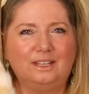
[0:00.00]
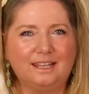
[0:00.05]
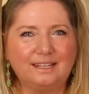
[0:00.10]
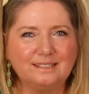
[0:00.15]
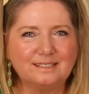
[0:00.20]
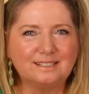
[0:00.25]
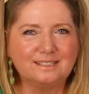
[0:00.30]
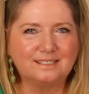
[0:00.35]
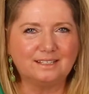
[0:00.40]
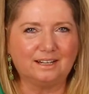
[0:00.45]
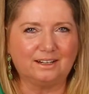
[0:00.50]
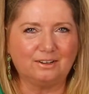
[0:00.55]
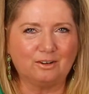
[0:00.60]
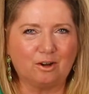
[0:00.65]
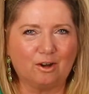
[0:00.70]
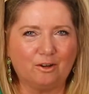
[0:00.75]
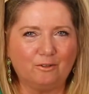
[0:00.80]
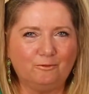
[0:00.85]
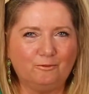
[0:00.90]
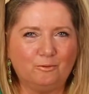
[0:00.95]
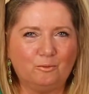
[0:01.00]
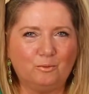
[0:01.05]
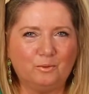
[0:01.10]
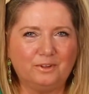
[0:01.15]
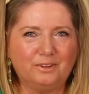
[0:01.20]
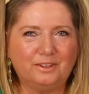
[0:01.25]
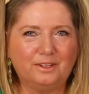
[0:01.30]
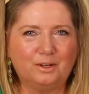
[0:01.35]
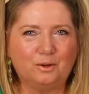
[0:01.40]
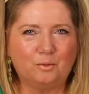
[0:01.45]
let's start off
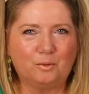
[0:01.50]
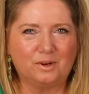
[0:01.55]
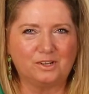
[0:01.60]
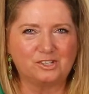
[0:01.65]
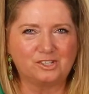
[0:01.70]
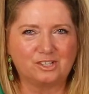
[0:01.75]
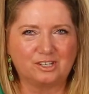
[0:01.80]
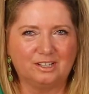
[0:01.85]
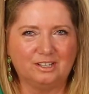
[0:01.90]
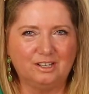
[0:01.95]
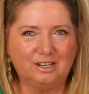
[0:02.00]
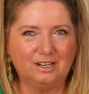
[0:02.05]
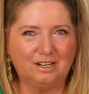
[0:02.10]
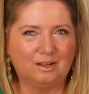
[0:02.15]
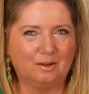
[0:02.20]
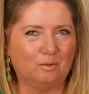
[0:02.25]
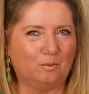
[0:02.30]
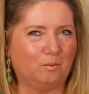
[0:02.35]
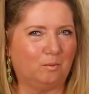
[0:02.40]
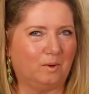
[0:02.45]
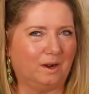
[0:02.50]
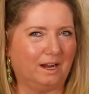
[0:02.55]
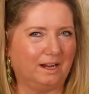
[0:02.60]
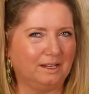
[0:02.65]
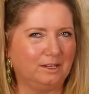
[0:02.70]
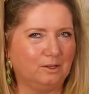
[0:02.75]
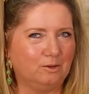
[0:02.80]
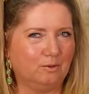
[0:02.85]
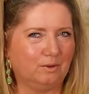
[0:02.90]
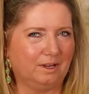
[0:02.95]
with the question of
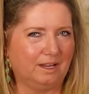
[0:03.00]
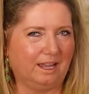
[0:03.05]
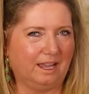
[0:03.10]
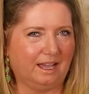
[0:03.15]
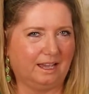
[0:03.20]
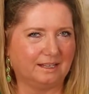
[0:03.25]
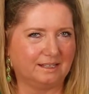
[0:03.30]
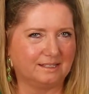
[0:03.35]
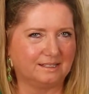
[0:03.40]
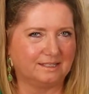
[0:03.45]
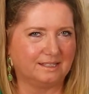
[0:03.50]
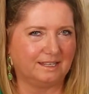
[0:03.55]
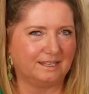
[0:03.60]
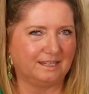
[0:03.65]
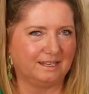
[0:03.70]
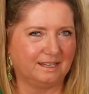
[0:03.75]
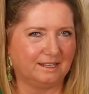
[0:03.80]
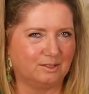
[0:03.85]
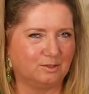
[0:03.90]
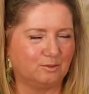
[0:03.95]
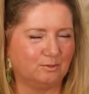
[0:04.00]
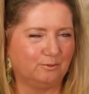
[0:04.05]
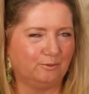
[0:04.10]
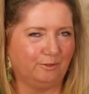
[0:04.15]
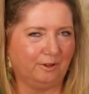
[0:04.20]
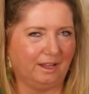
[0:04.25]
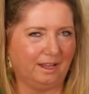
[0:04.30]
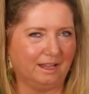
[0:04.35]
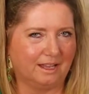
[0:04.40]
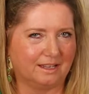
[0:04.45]
why your cat is eating too
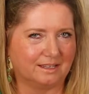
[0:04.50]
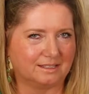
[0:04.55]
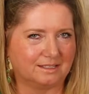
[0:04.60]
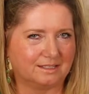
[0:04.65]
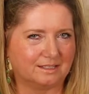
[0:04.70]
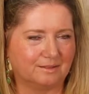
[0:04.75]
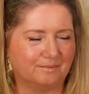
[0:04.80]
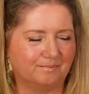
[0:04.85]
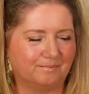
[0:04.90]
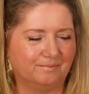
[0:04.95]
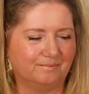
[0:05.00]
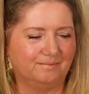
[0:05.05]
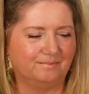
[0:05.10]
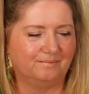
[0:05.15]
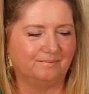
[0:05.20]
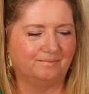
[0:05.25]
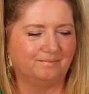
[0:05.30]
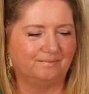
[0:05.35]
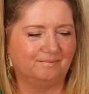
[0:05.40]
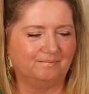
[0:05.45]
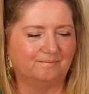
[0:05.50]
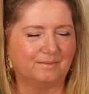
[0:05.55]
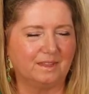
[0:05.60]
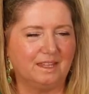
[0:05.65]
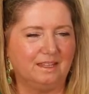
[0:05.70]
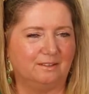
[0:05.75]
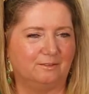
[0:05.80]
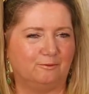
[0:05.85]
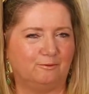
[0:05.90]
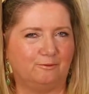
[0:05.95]
fast.
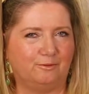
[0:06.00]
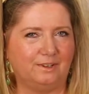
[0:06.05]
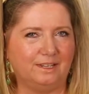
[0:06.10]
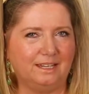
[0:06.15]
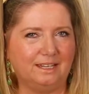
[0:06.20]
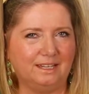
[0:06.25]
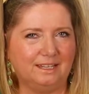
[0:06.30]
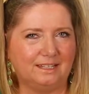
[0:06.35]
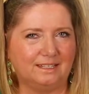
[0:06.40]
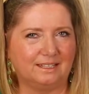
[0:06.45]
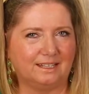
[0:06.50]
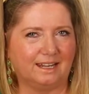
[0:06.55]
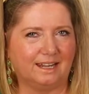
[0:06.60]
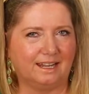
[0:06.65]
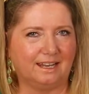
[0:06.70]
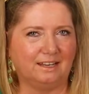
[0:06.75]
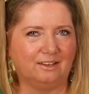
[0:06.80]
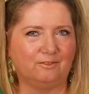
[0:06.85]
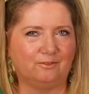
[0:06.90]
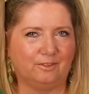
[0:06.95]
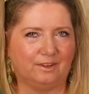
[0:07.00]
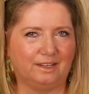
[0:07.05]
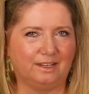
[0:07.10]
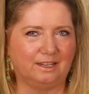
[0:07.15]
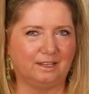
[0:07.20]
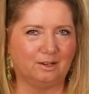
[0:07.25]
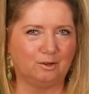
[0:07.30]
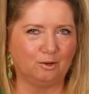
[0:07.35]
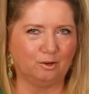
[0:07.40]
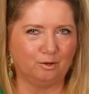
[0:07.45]
Feed
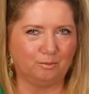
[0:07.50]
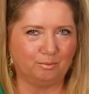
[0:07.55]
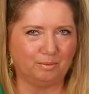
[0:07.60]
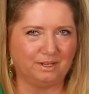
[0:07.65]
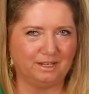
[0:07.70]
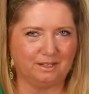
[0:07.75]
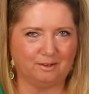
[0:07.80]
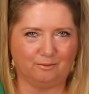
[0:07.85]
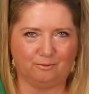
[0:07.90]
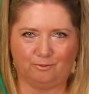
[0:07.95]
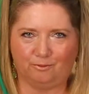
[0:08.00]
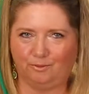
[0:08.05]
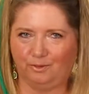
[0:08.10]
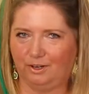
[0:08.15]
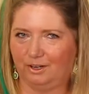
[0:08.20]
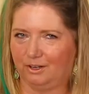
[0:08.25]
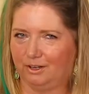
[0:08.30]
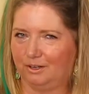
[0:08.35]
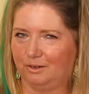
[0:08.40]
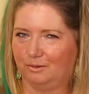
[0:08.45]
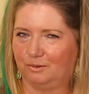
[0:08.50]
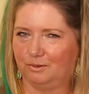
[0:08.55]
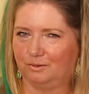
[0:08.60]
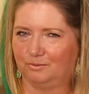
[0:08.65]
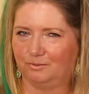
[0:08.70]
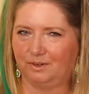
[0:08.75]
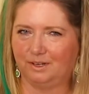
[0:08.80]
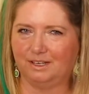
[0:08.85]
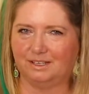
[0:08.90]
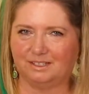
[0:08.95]
envy could be a very good
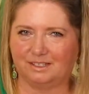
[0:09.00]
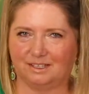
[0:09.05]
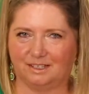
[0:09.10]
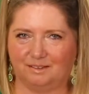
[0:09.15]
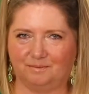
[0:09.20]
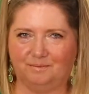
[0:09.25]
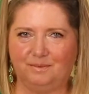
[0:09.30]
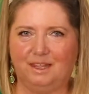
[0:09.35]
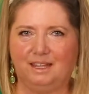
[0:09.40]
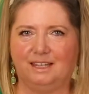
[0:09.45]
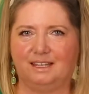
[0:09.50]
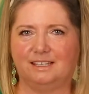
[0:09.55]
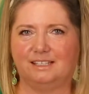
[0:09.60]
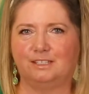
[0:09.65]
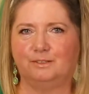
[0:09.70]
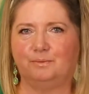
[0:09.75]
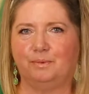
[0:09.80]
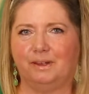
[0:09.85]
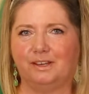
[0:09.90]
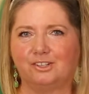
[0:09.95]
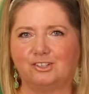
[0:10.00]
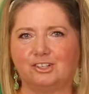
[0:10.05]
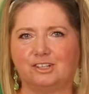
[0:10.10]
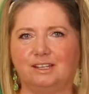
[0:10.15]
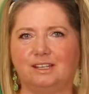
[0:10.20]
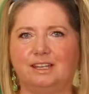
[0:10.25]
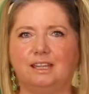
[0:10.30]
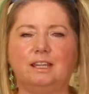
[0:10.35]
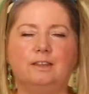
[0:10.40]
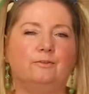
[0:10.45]
reason,
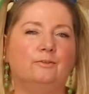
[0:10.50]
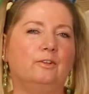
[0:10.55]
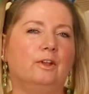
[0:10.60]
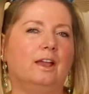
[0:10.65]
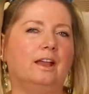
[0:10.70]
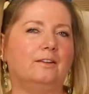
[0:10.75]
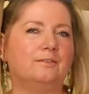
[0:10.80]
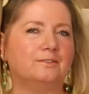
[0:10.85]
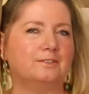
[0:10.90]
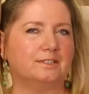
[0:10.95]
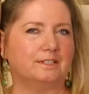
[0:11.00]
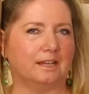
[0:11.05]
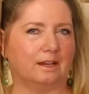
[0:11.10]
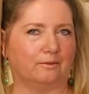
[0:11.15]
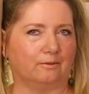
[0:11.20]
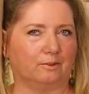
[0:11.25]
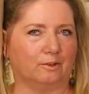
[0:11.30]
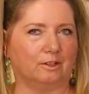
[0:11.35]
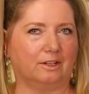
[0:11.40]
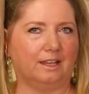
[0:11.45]
especially if you have several